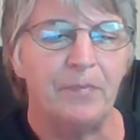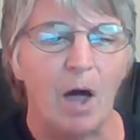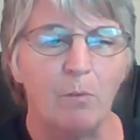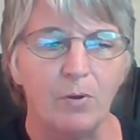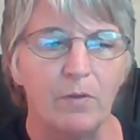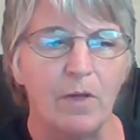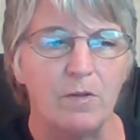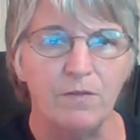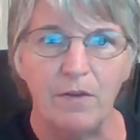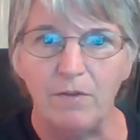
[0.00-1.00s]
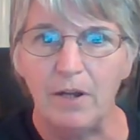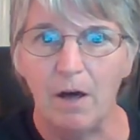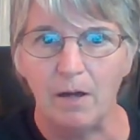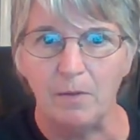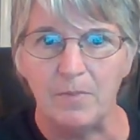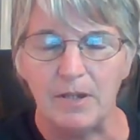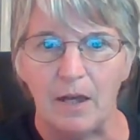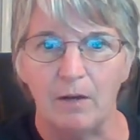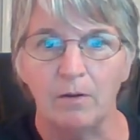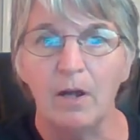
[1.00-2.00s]
I'll pull those 50 items
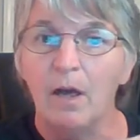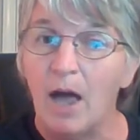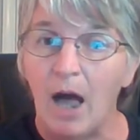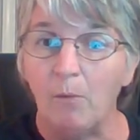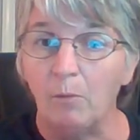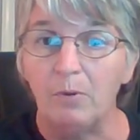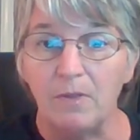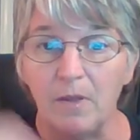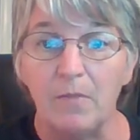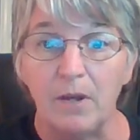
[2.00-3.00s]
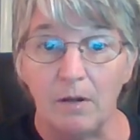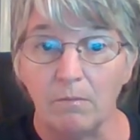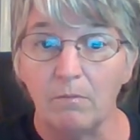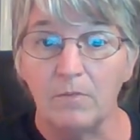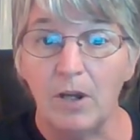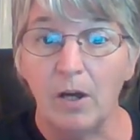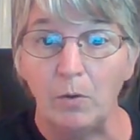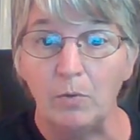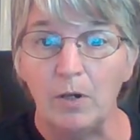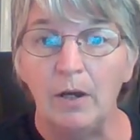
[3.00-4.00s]
out. I will put them in a
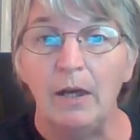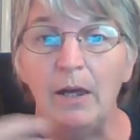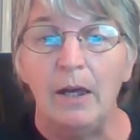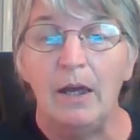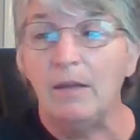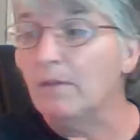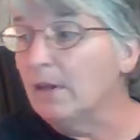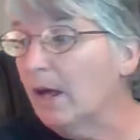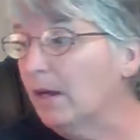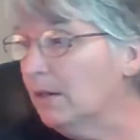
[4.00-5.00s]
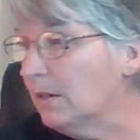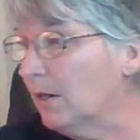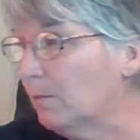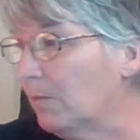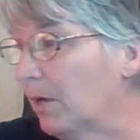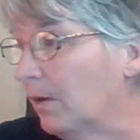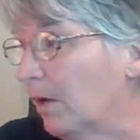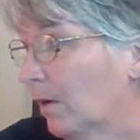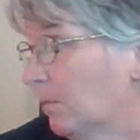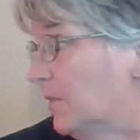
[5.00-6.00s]
tote, and then I end up
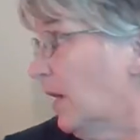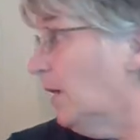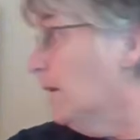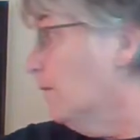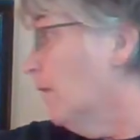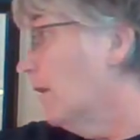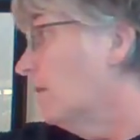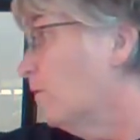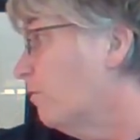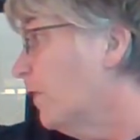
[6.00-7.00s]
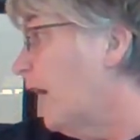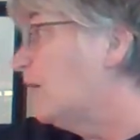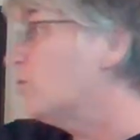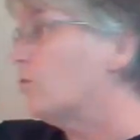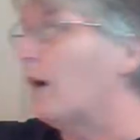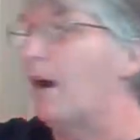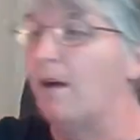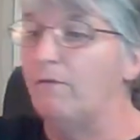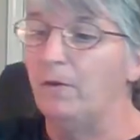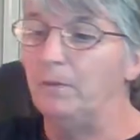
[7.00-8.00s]
taking like a little flash drive.